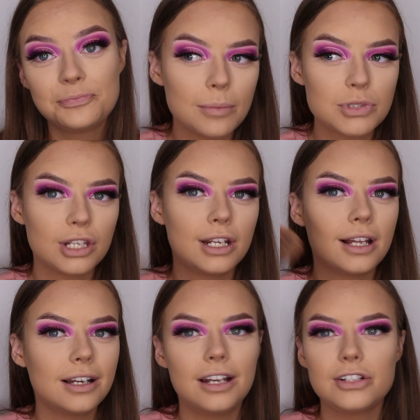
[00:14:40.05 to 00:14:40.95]
I'm just
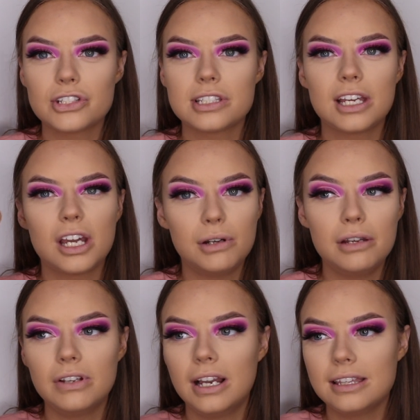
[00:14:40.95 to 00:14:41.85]
gonna kind of just like go
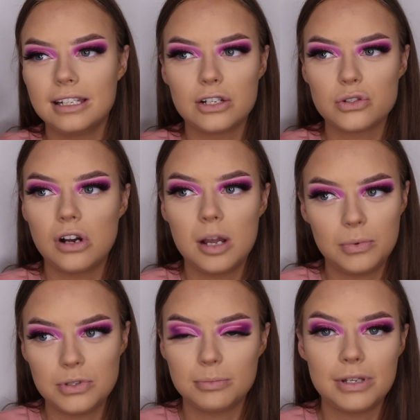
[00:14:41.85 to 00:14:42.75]
over like the natural high
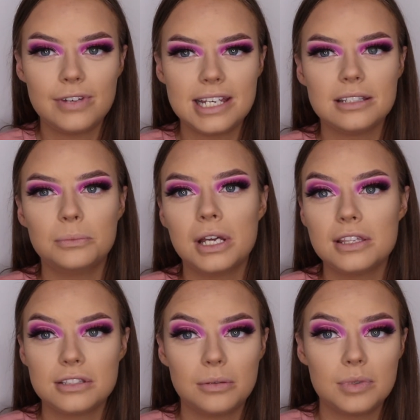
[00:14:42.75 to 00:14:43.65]
points of my face and where the
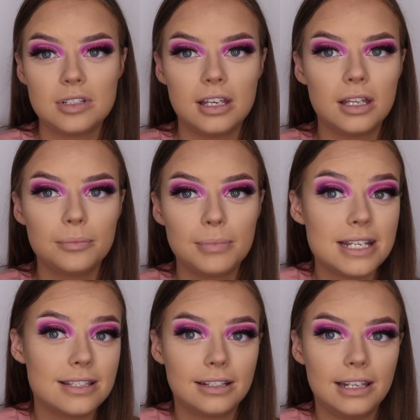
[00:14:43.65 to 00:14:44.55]
sun would hit
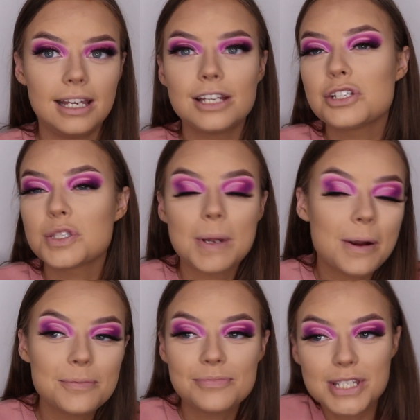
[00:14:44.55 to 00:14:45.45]
basically, and just
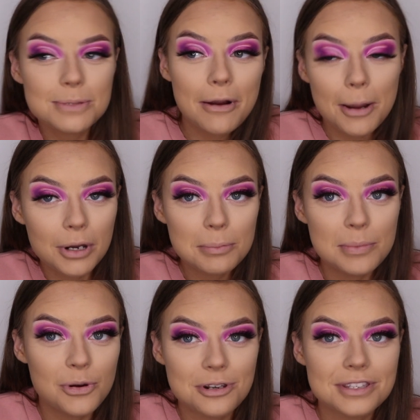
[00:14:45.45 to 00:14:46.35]
where I want to be
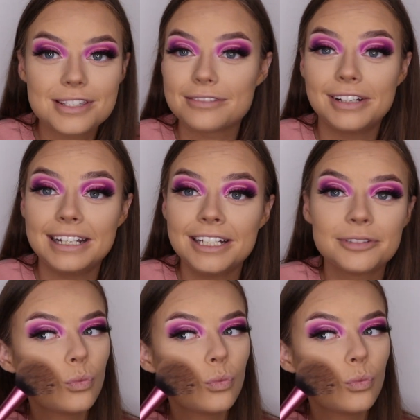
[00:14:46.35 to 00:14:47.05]
bronzed really.